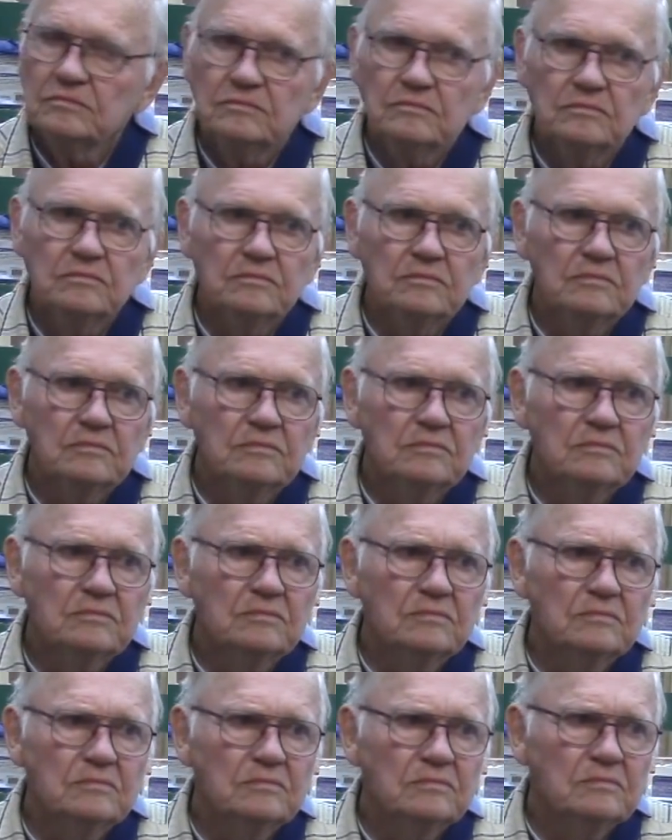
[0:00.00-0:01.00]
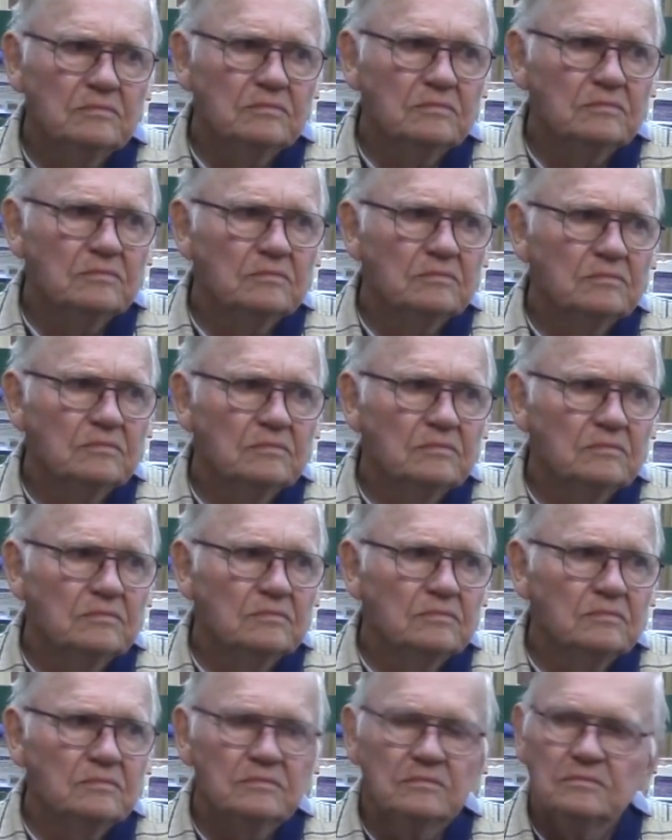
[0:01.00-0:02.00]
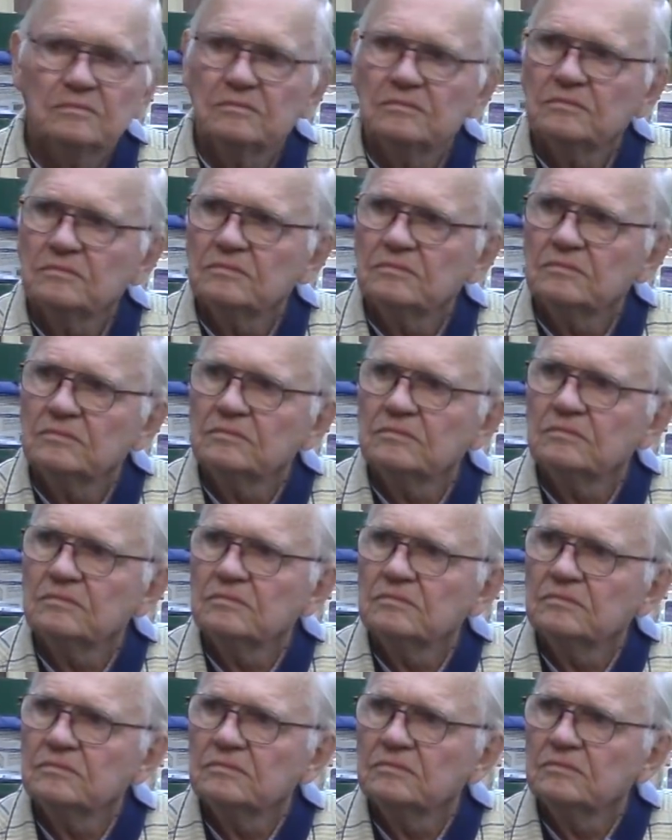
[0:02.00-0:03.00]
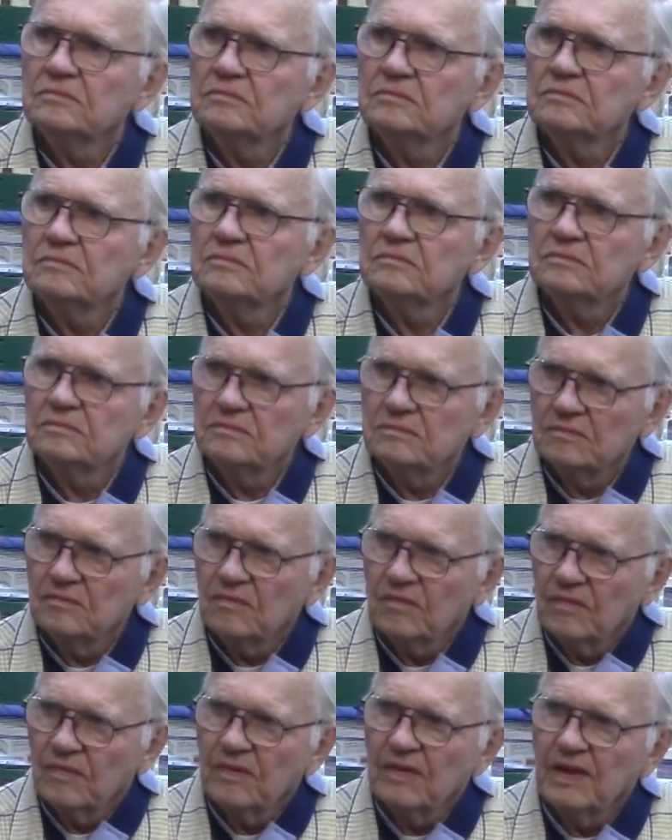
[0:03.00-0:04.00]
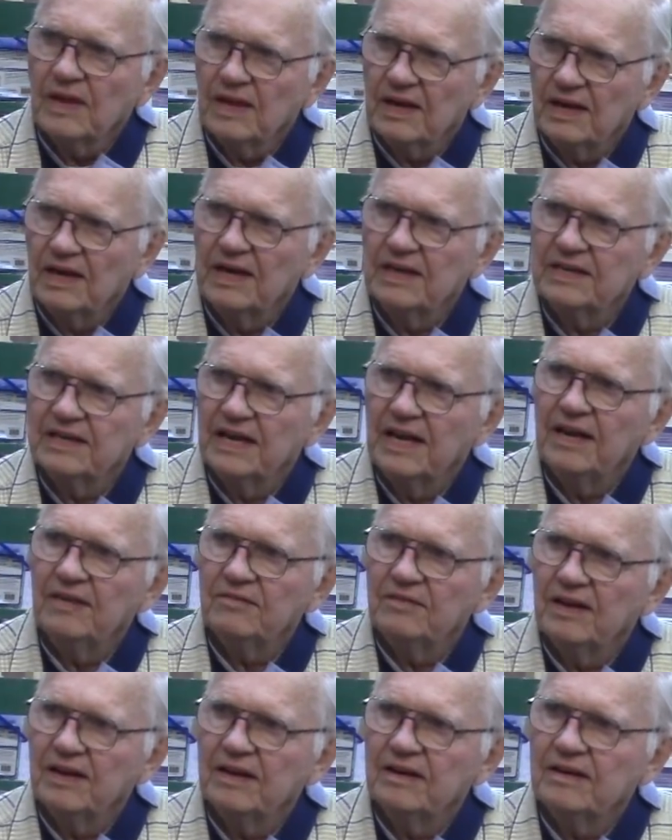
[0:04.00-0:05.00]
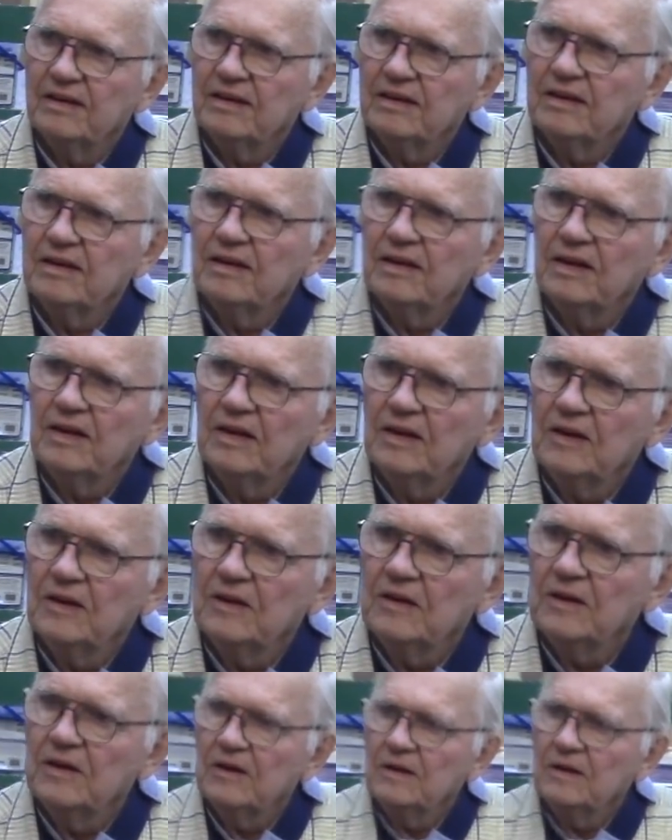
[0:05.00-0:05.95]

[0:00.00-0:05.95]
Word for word: someone and we'll get it on, on the website. If you, if you